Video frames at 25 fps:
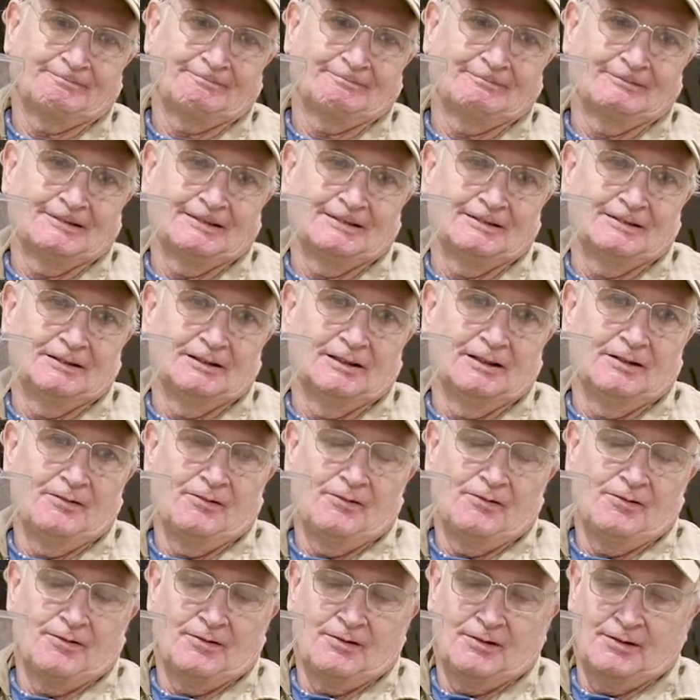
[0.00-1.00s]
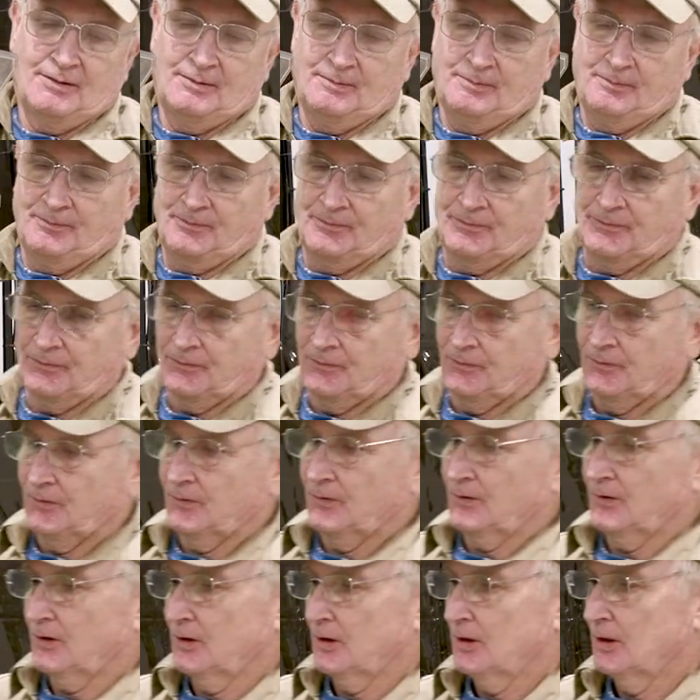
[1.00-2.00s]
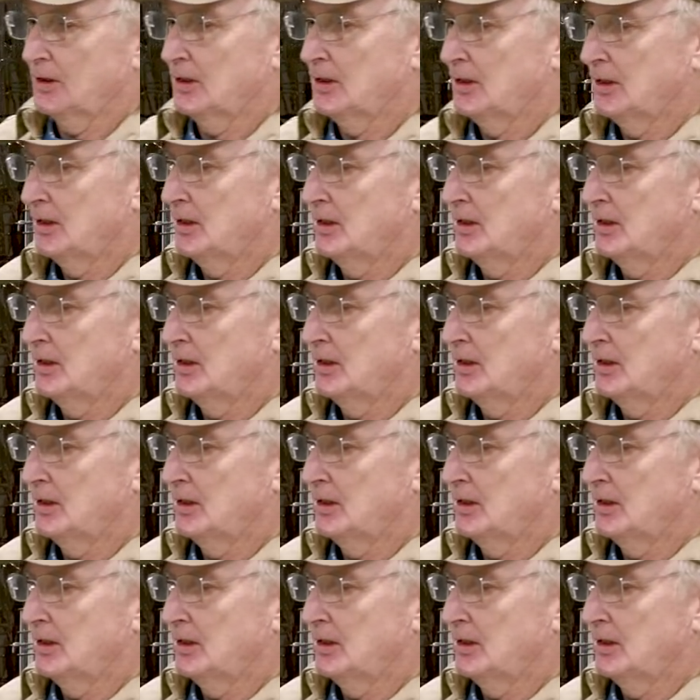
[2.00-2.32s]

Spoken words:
(no one is talking)